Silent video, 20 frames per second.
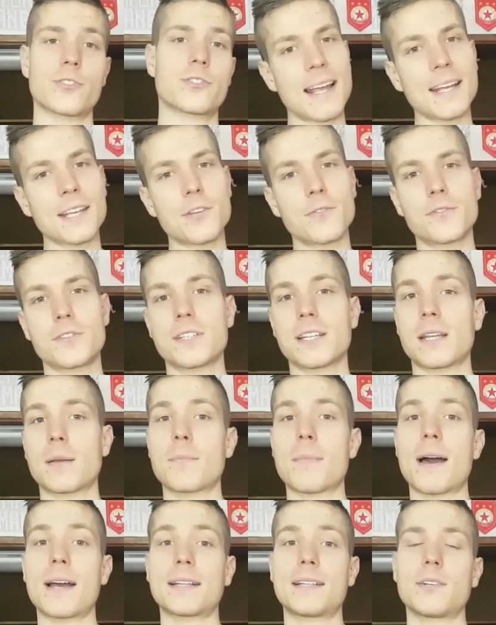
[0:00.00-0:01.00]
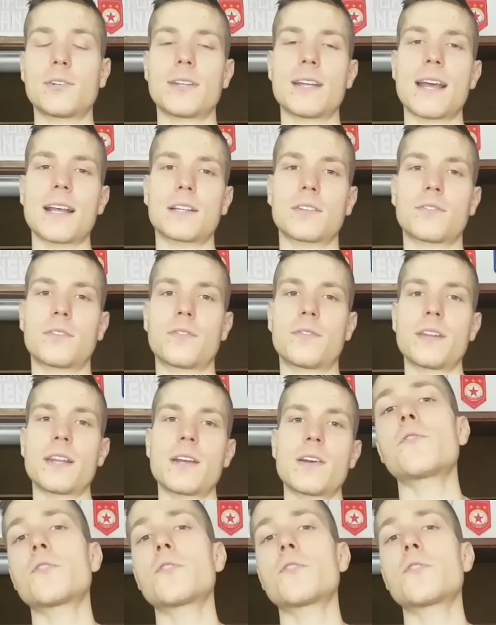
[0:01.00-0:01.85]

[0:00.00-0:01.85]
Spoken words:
Thank you for sticking by till the end of the video.